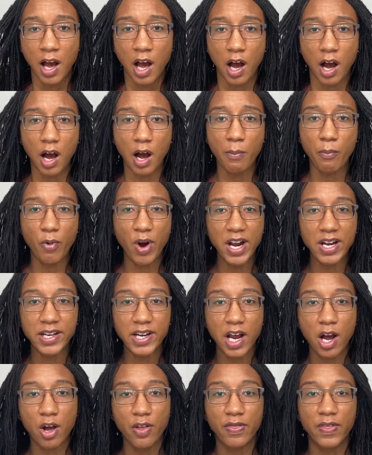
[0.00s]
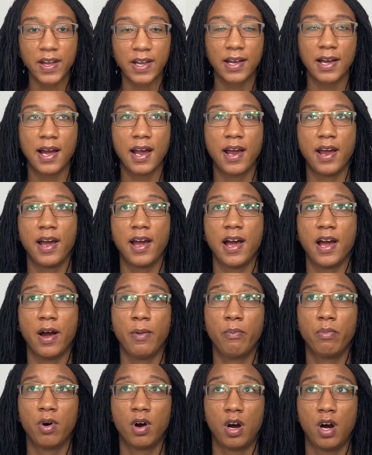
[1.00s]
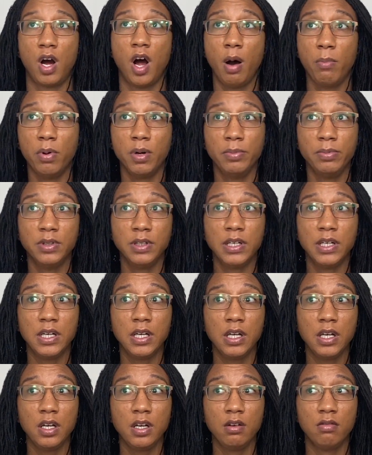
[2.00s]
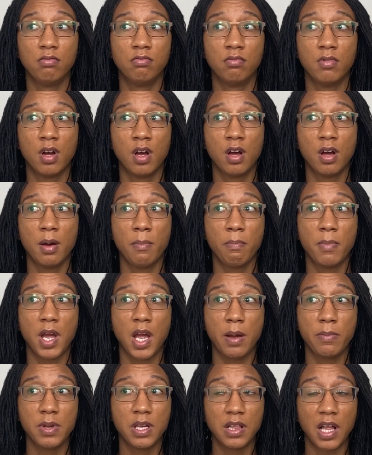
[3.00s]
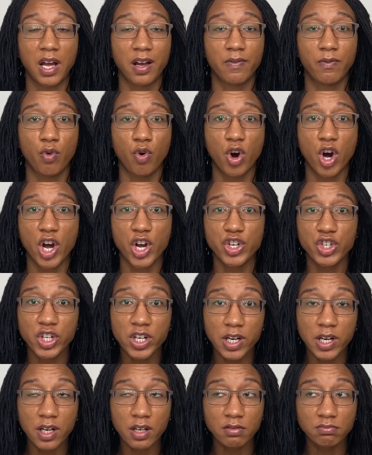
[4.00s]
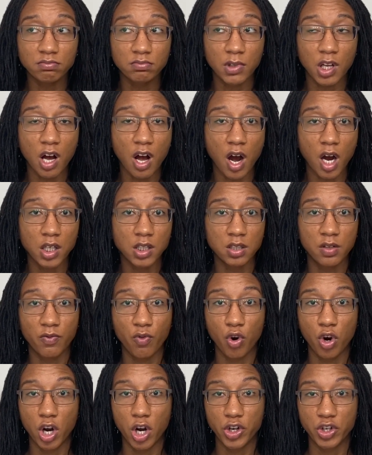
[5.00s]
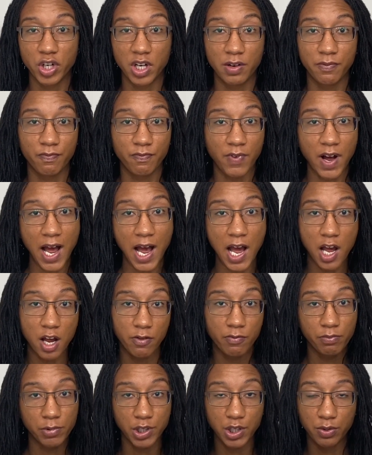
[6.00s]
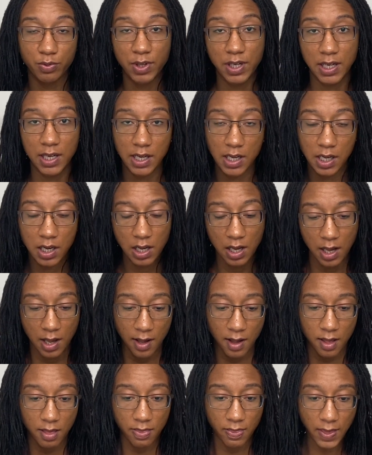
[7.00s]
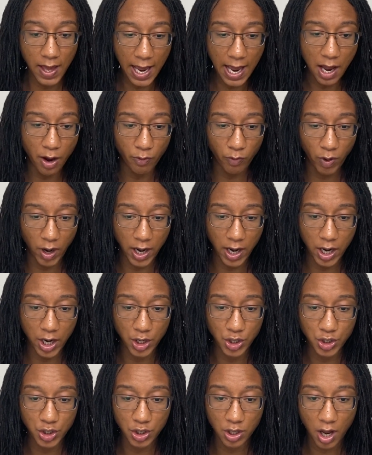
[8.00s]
Right now I think I have probably maybe like 400 locks, 405, between that range.